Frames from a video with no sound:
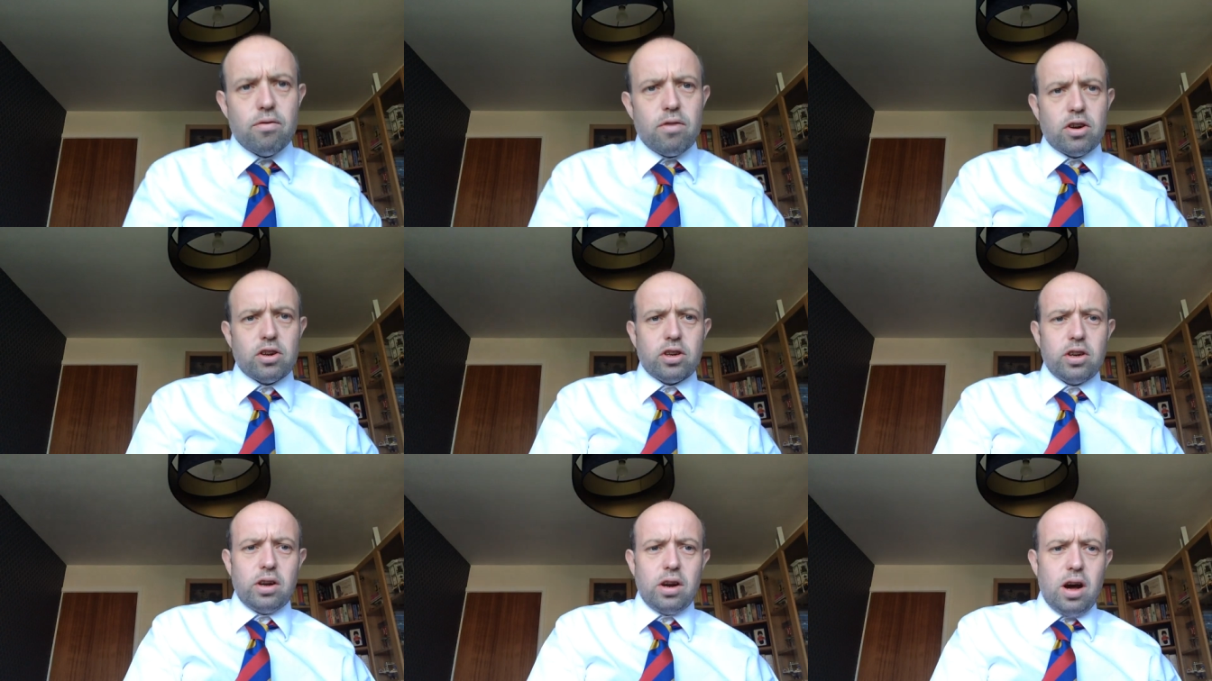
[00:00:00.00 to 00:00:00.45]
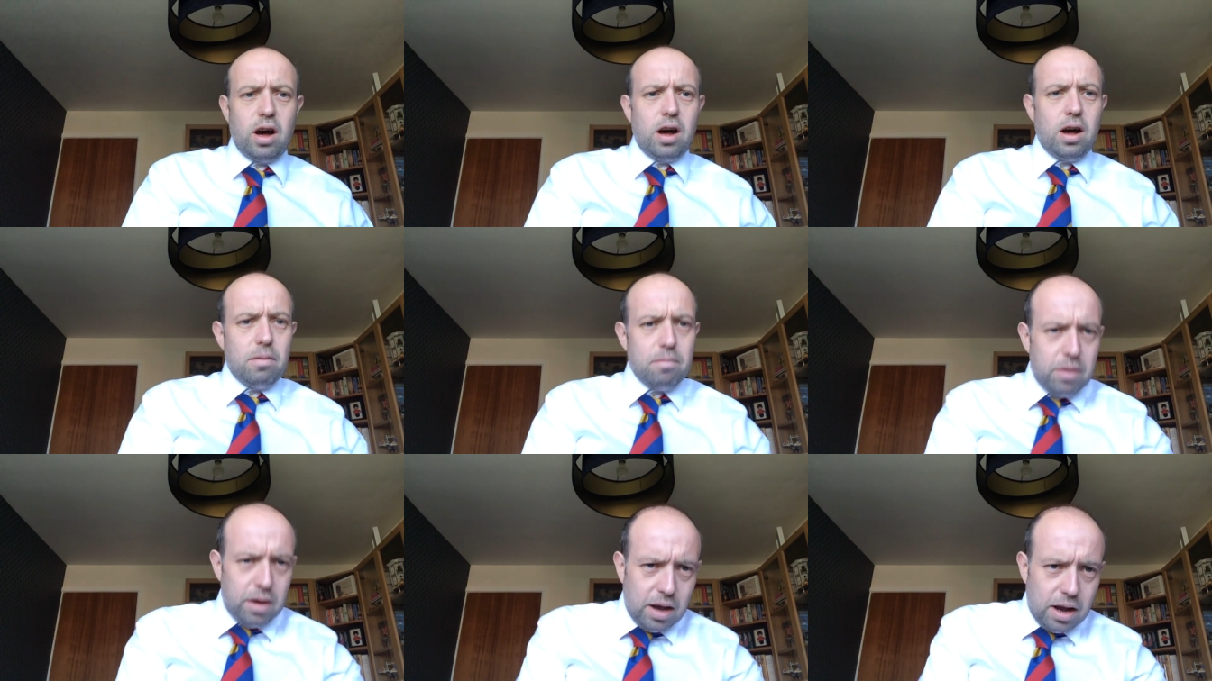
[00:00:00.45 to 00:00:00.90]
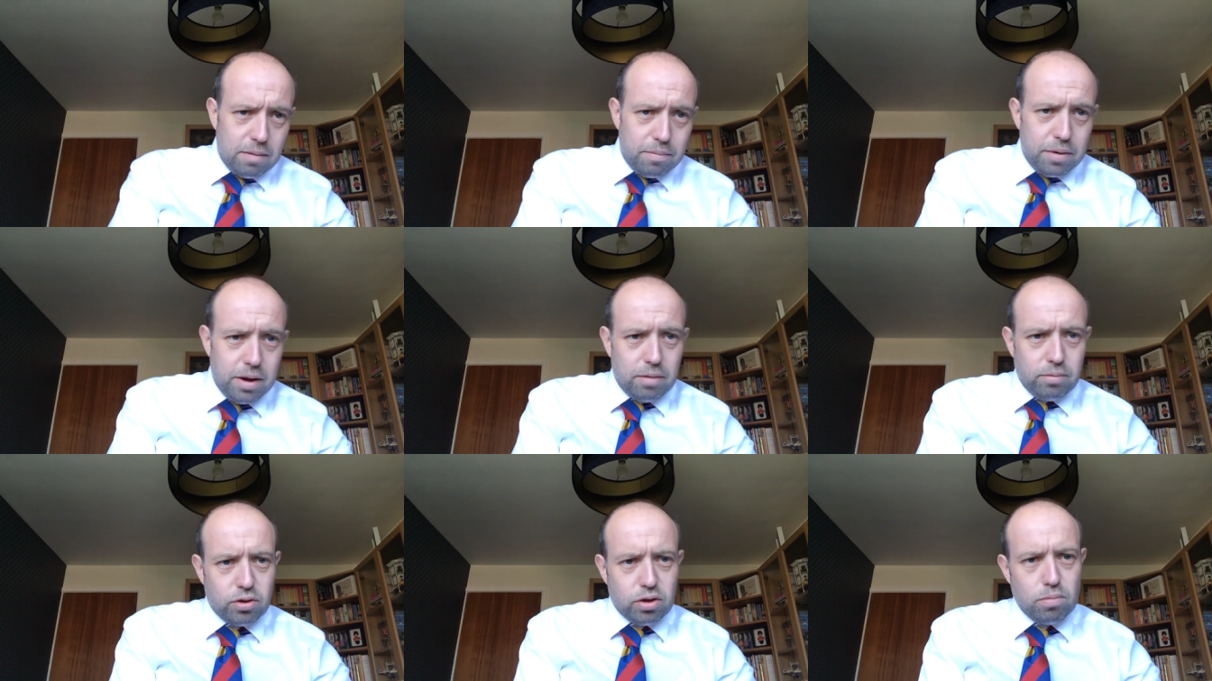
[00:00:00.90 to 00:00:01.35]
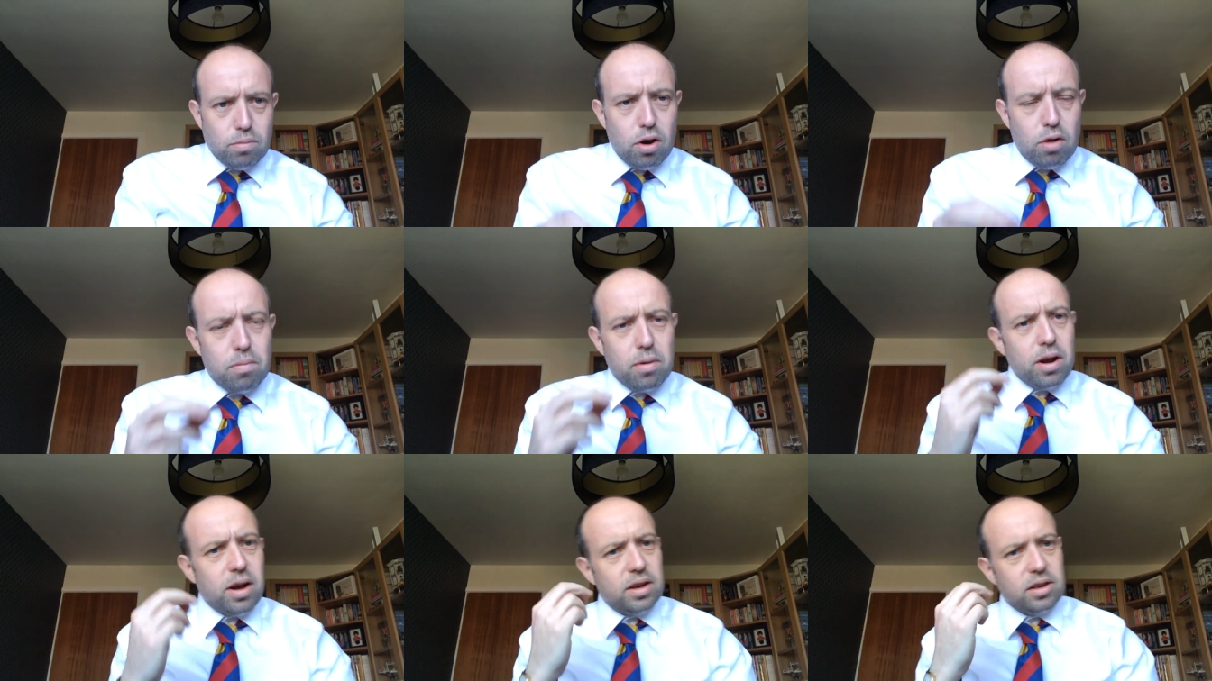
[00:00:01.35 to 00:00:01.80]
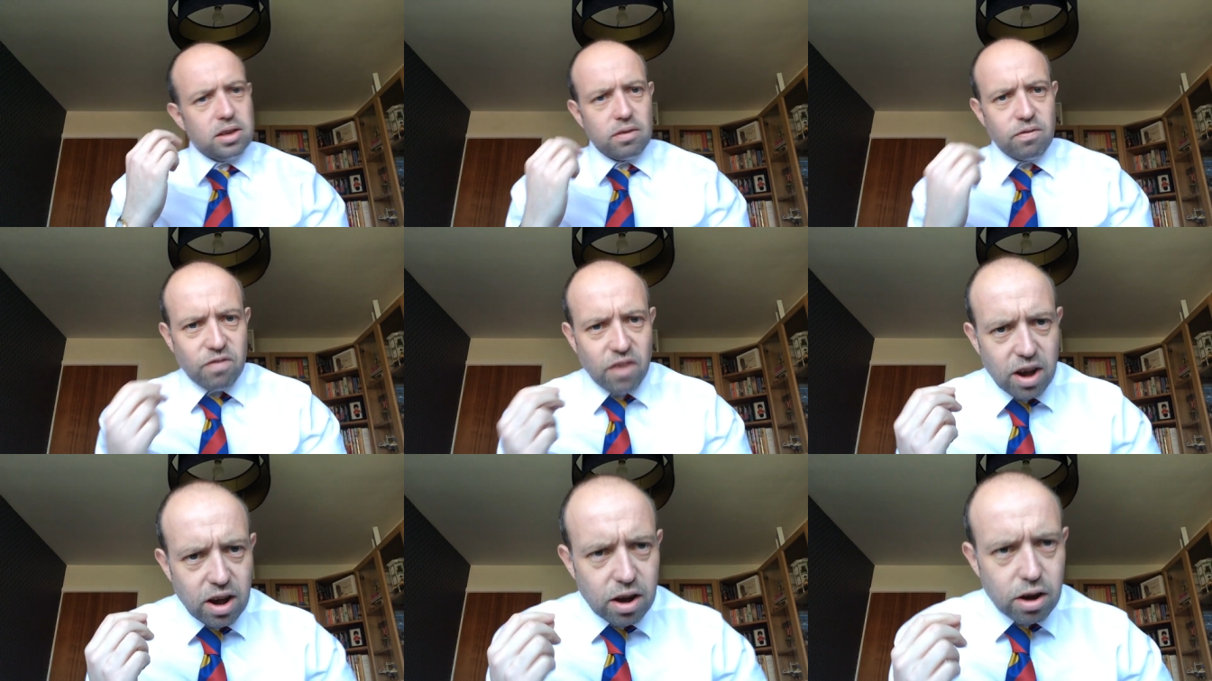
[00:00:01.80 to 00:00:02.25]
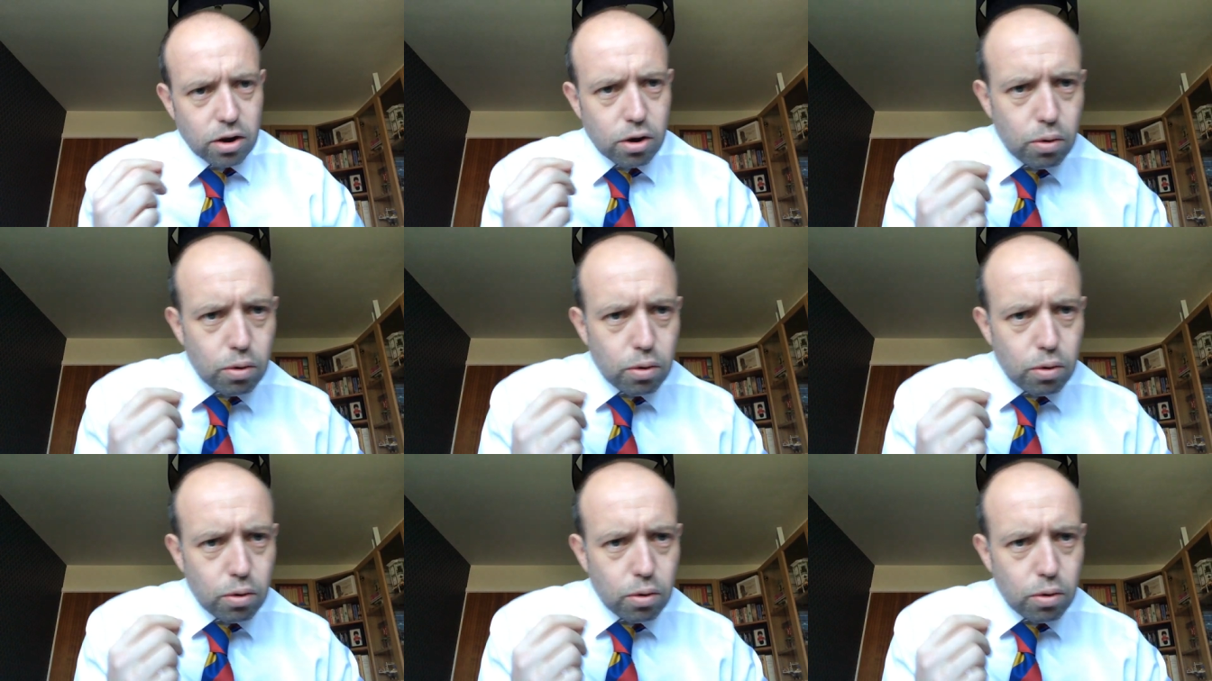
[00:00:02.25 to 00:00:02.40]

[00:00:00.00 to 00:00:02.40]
Russian army had been able to mobilise far